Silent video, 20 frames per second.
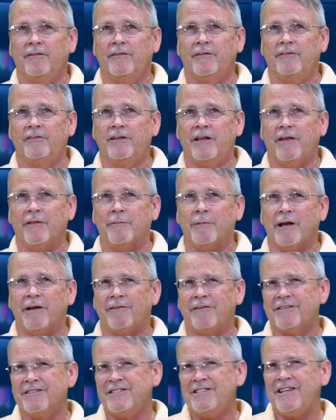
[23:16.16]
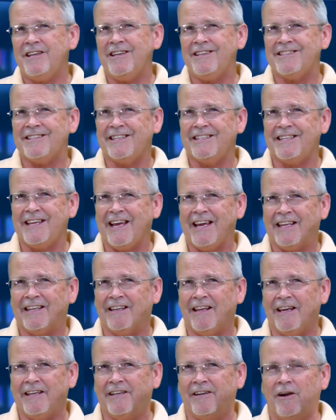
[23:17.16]
See how the background's just a
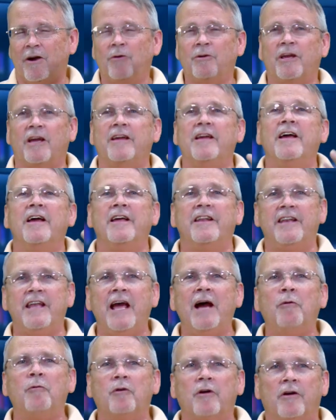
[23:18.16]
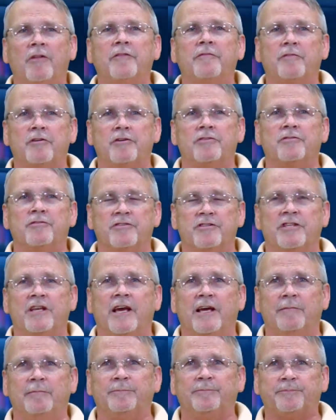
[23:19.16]
tad lighter? Okay, now we're on the virtual
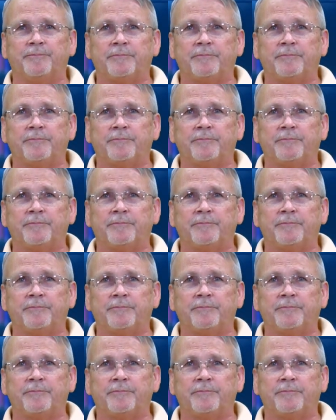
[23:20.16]
set.